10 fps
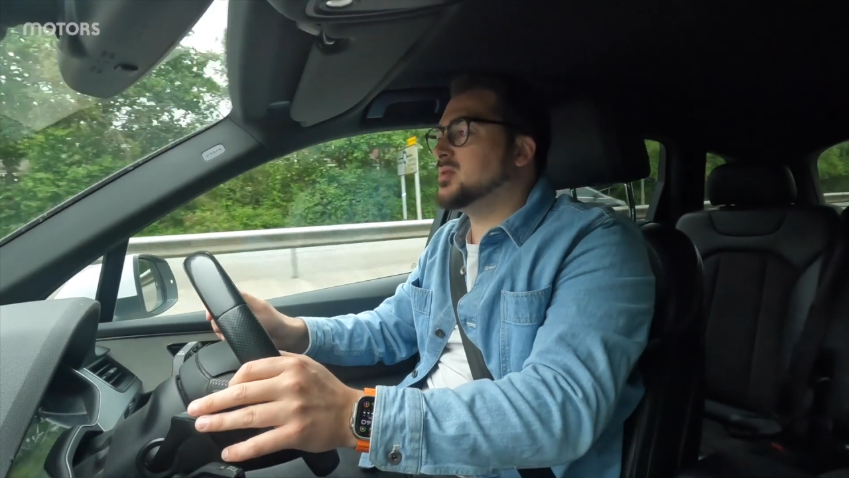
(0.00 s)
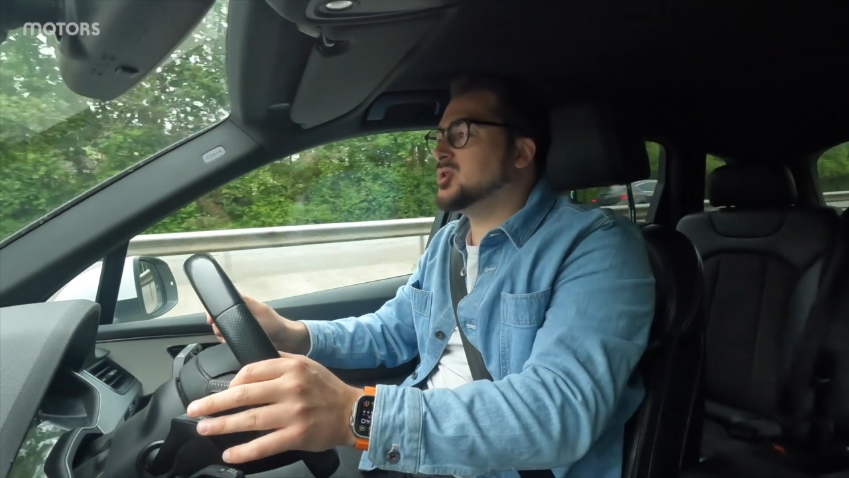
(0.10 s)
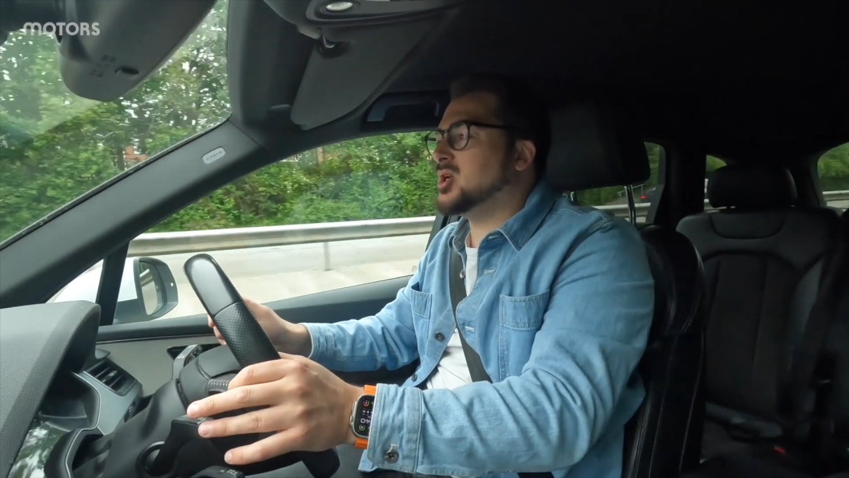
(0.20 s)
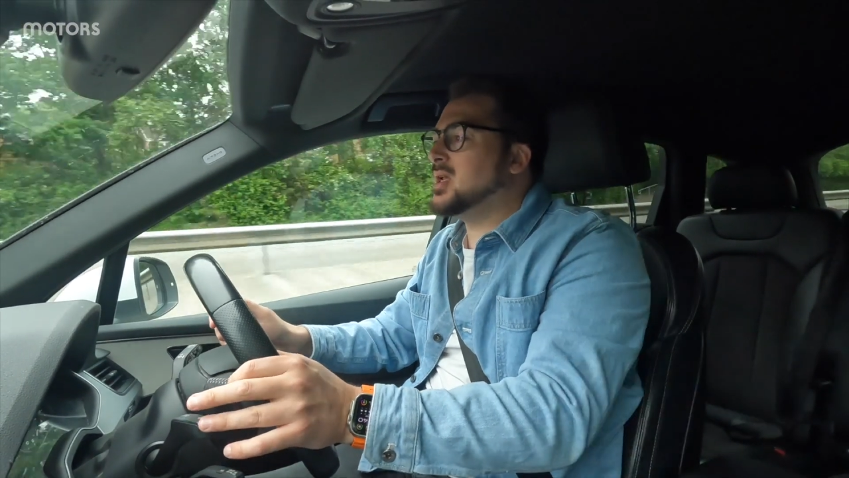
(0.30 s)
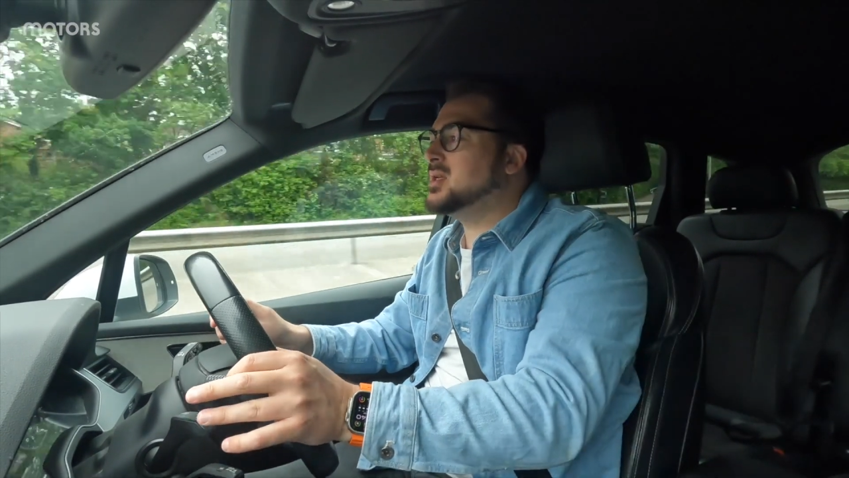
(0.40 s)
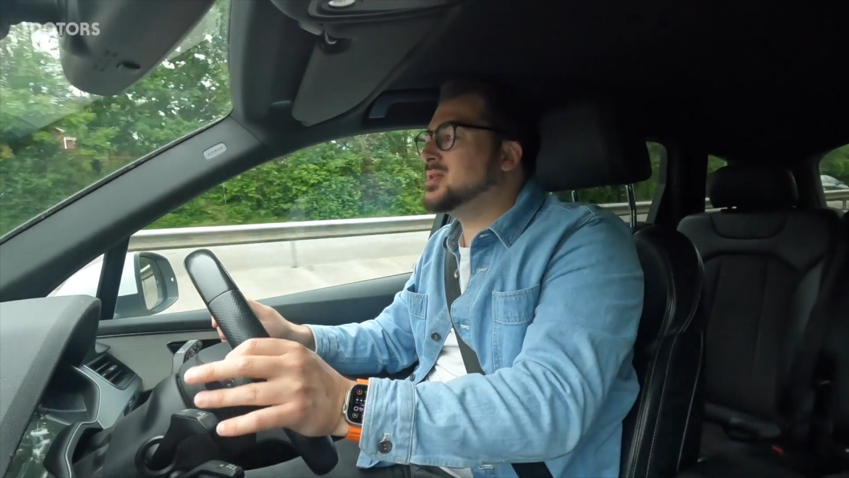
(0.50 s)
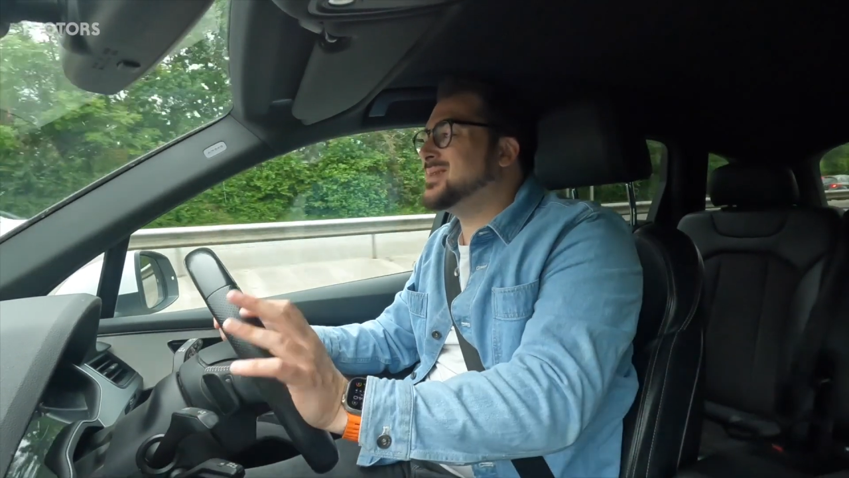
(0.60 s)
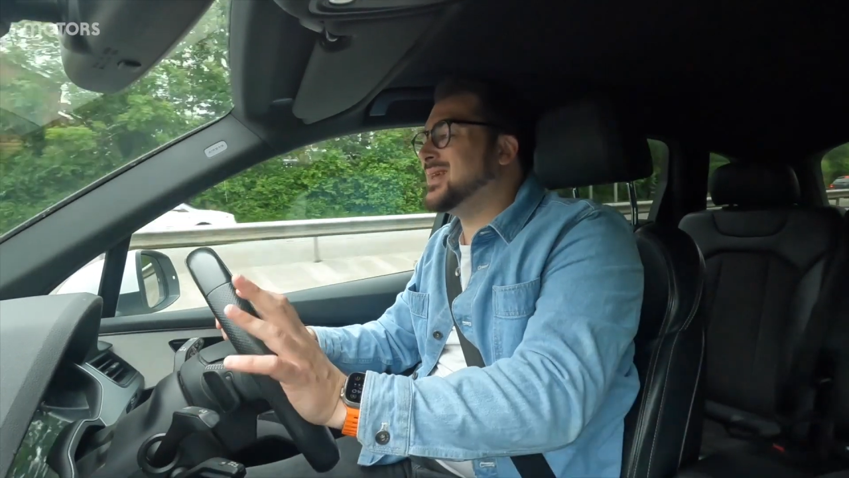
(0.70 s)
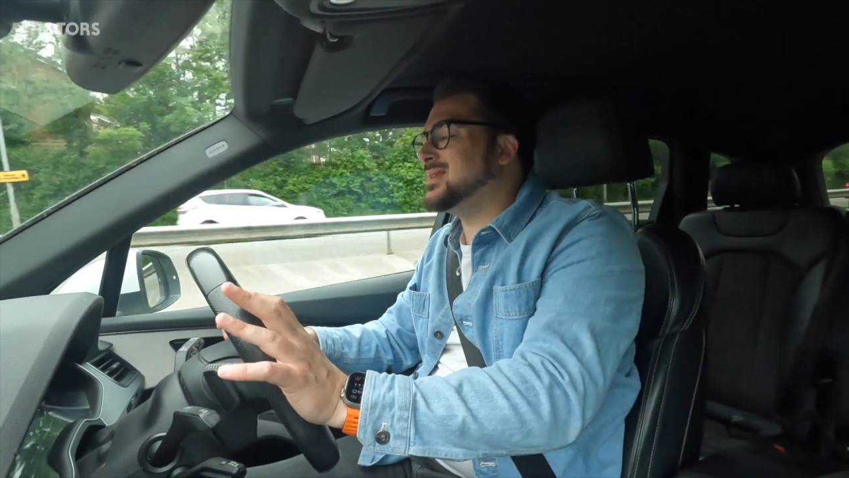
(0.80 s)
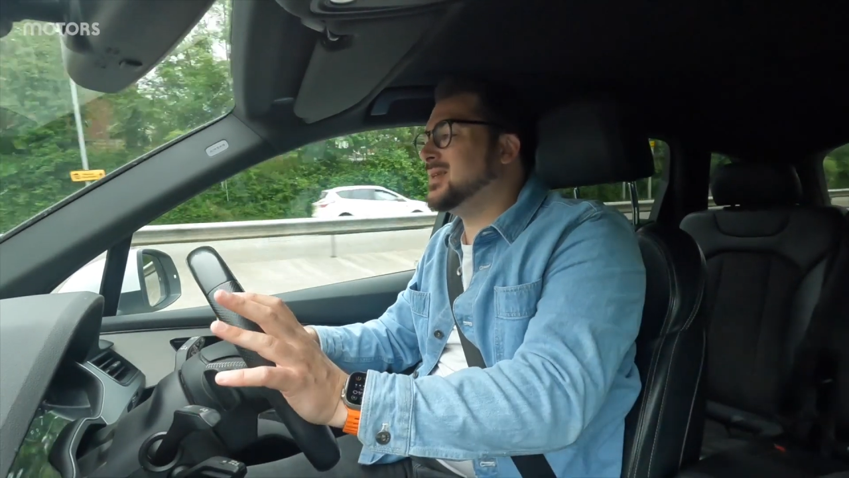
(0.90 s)
change the
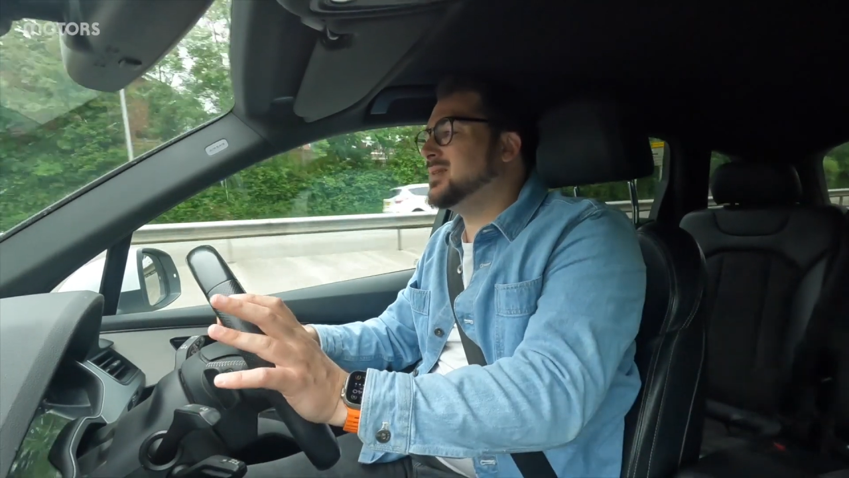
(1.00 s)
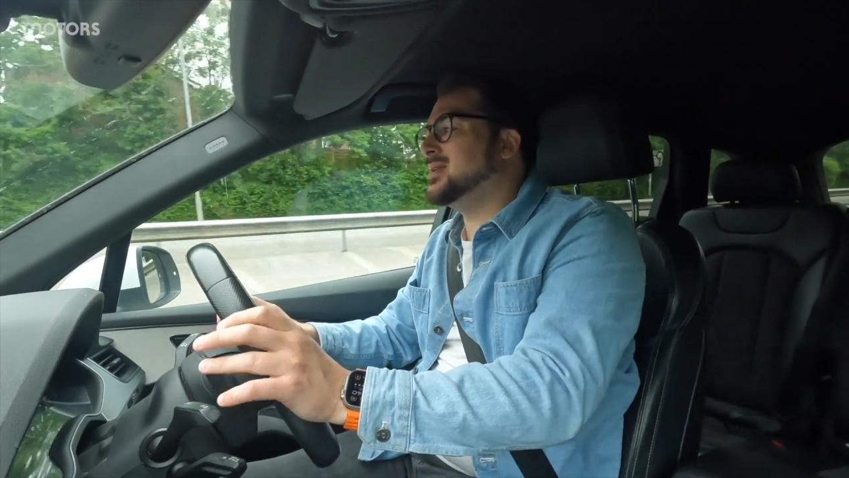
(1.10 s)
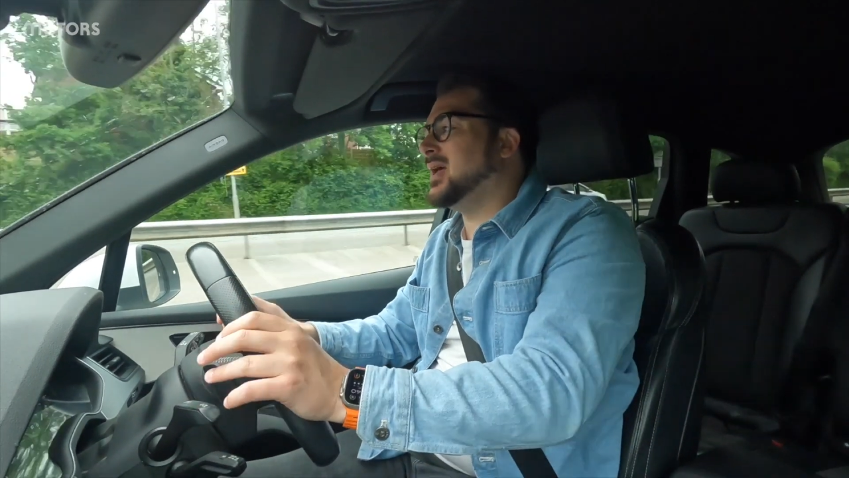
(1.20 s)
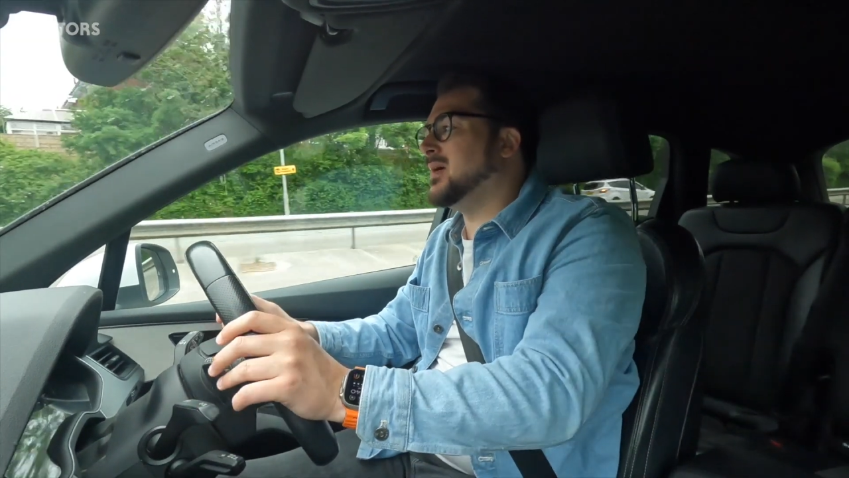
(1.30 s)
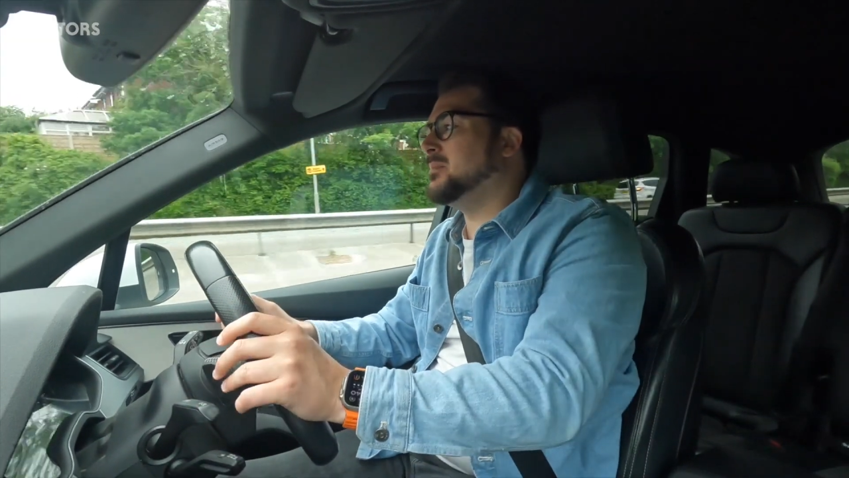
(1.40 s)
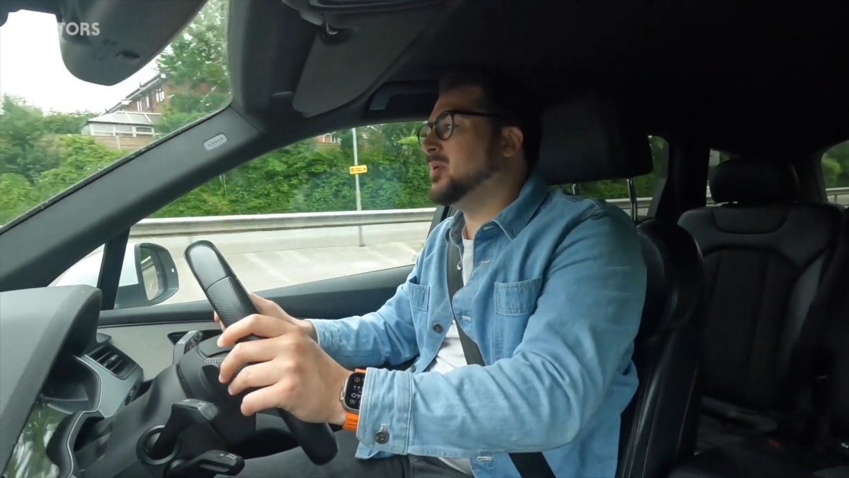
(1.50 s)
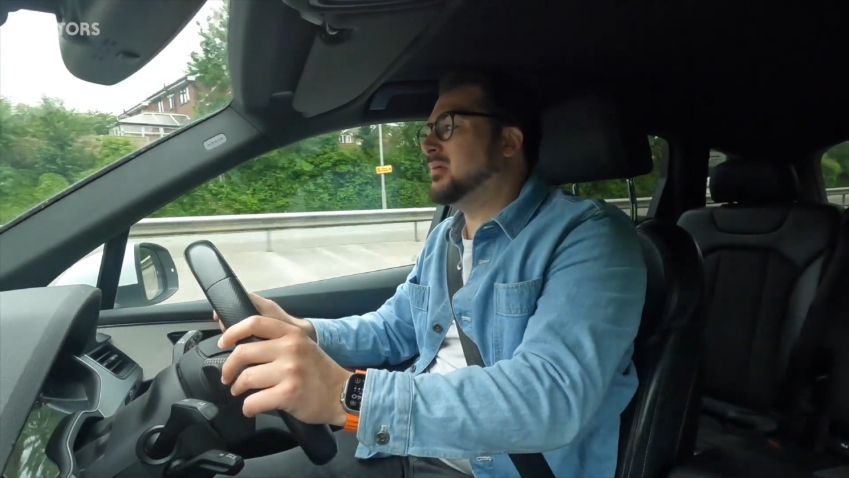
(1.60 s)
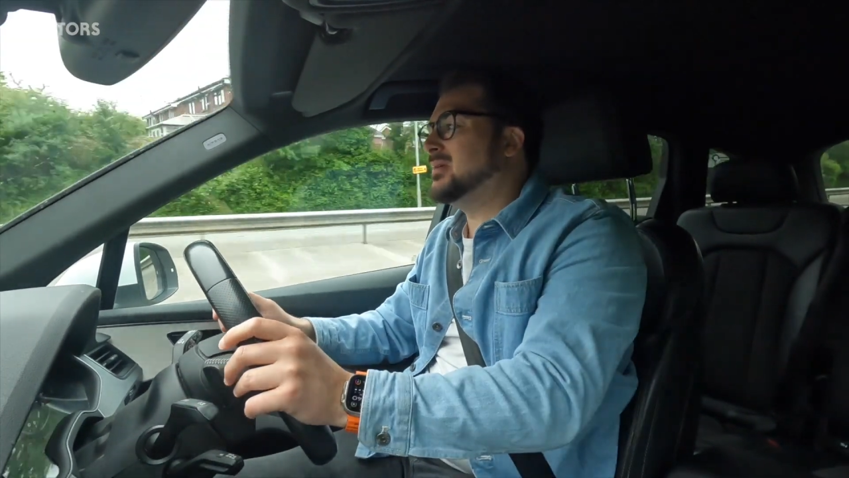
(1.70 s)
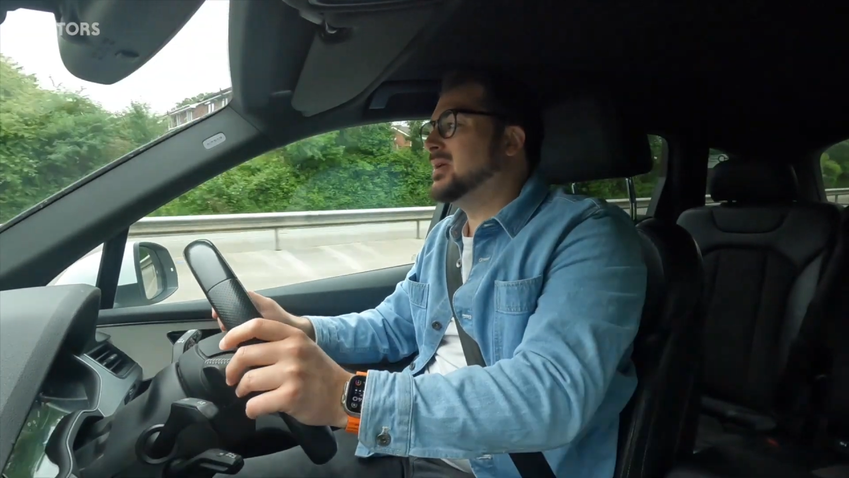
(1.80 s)
settings there, but